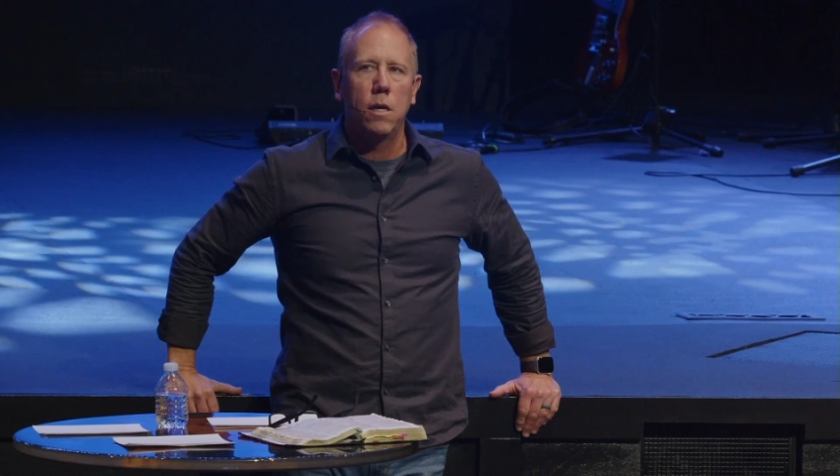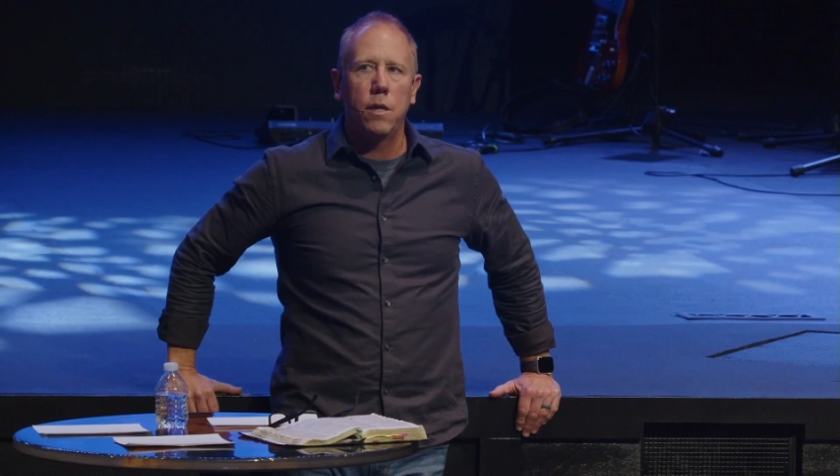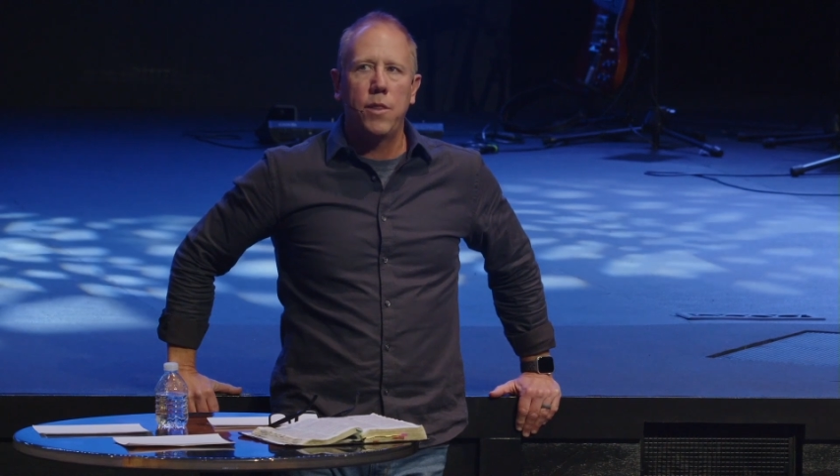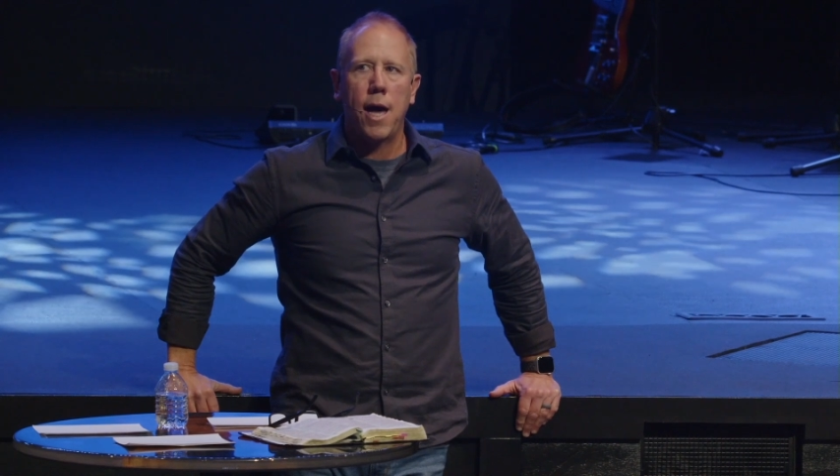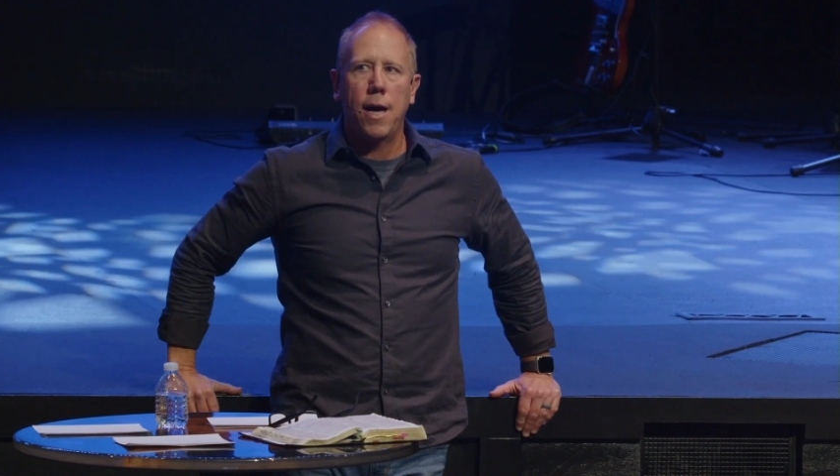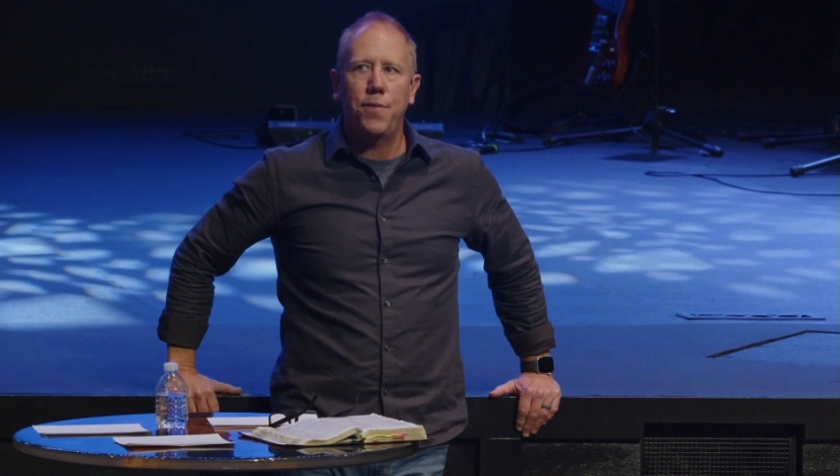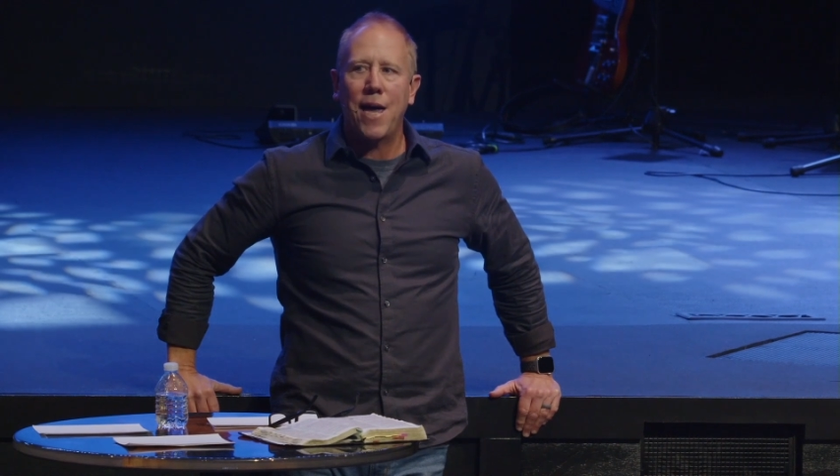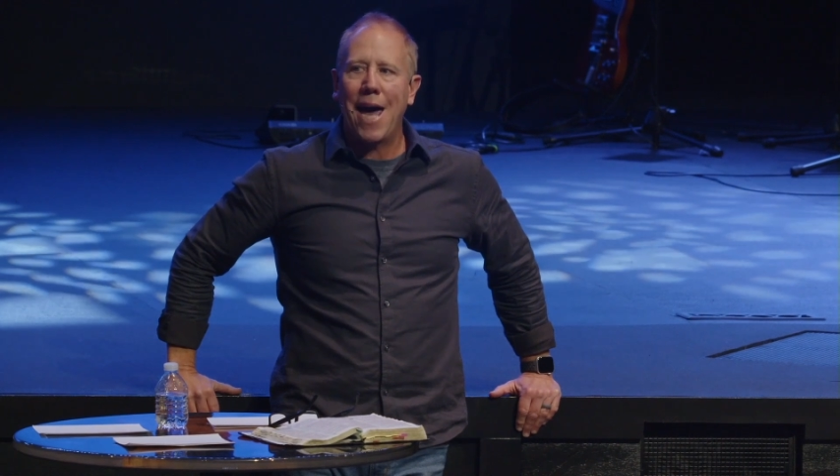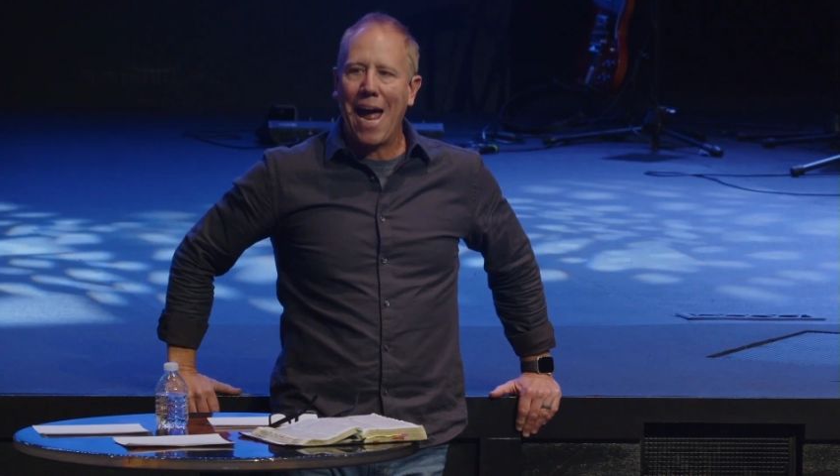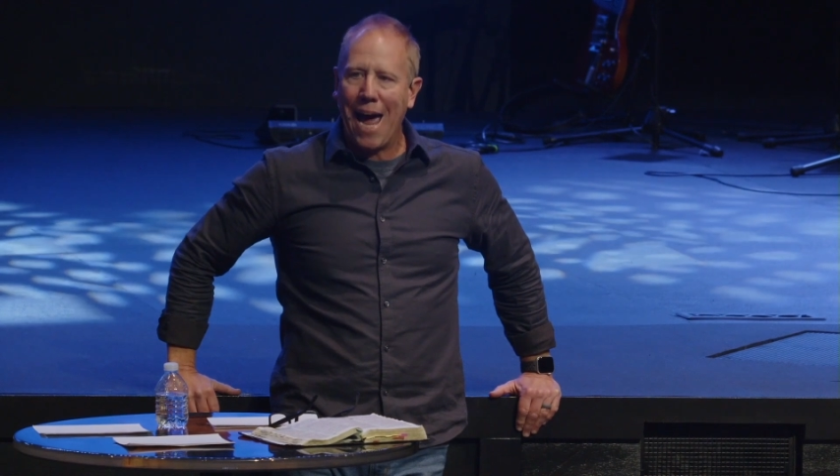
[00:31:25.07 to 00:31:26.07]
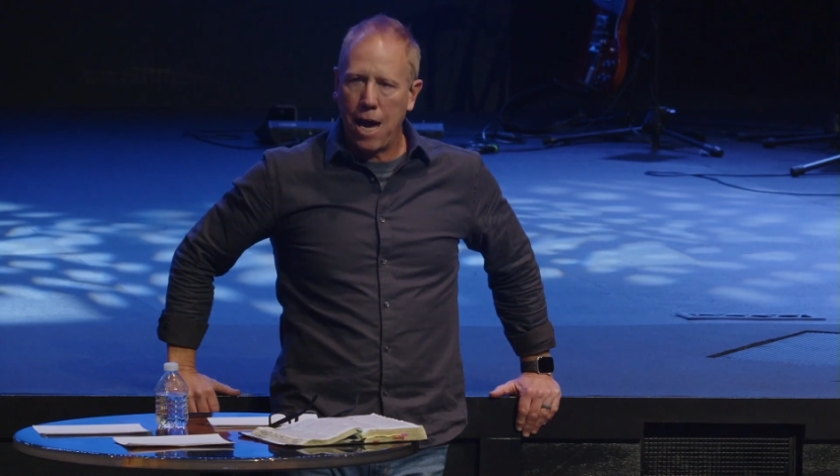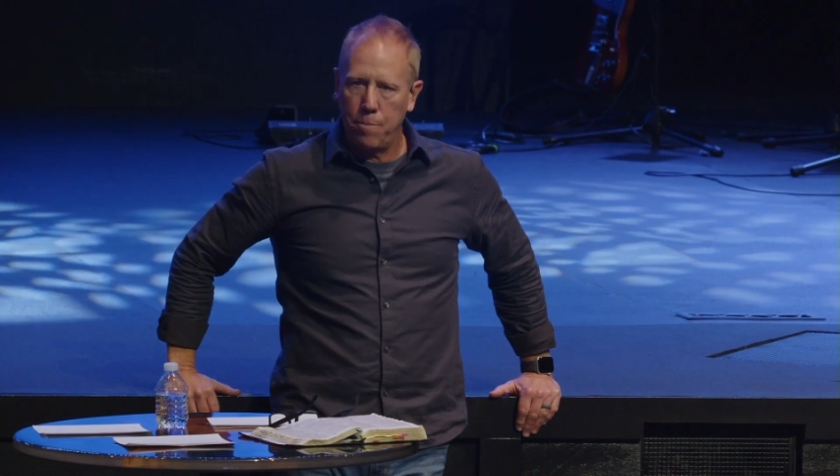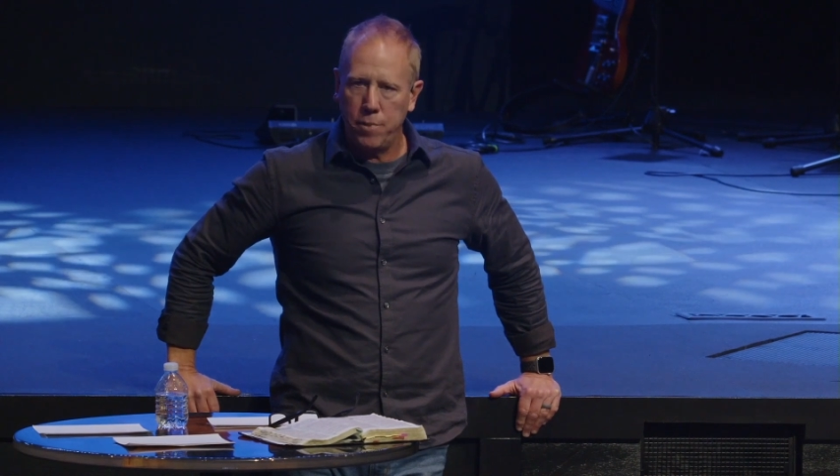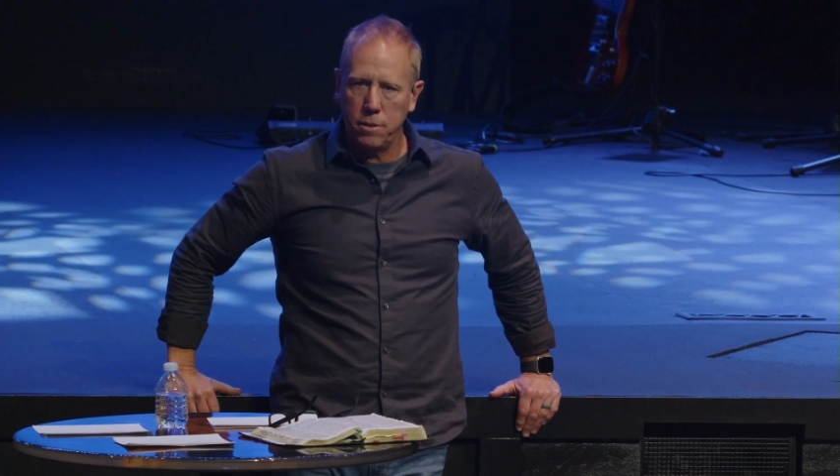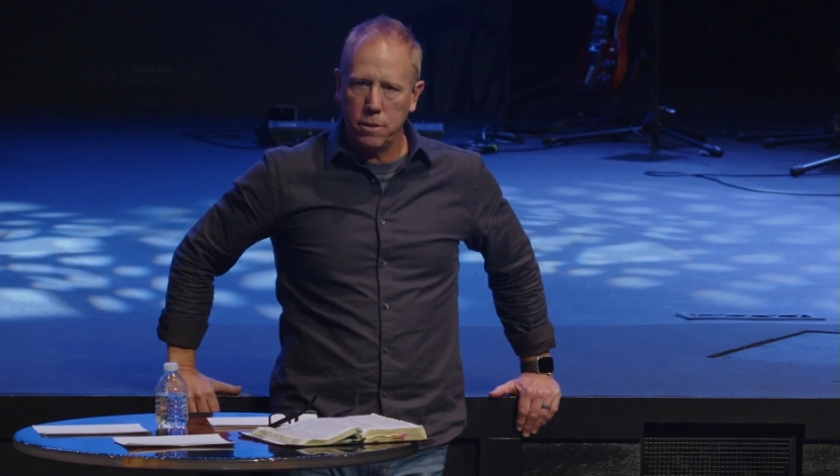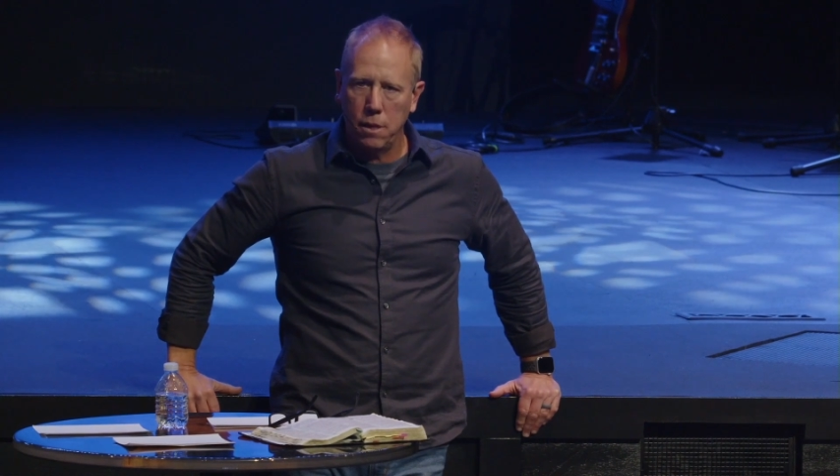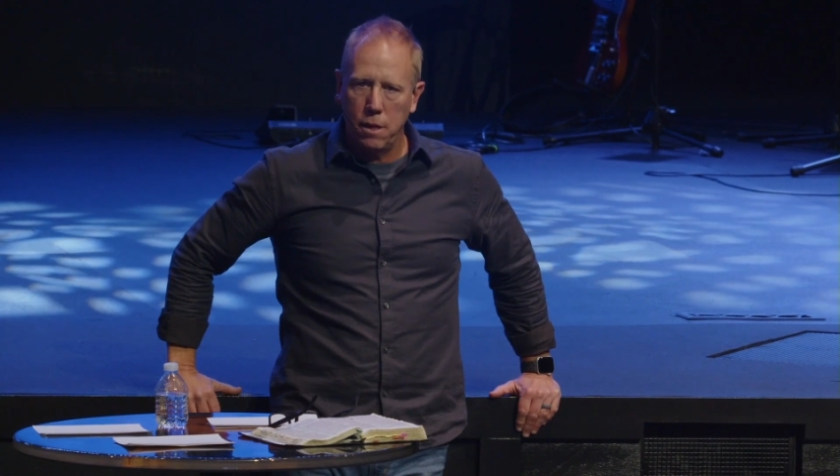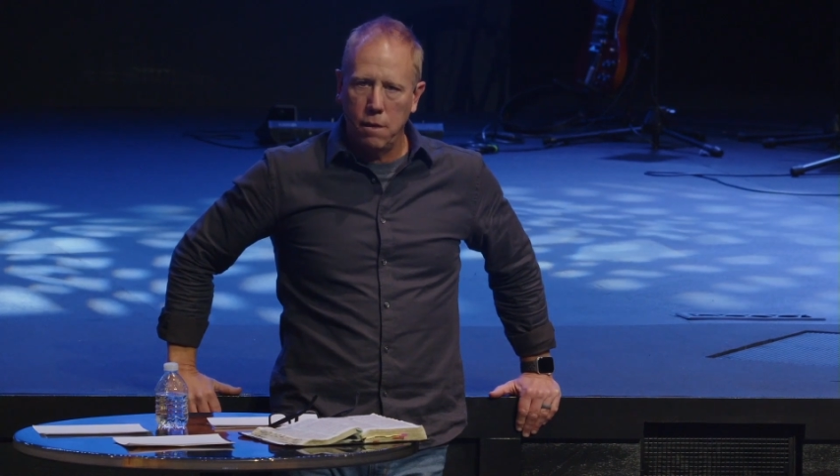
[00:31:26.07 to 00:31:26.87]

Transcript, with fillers: that that happens,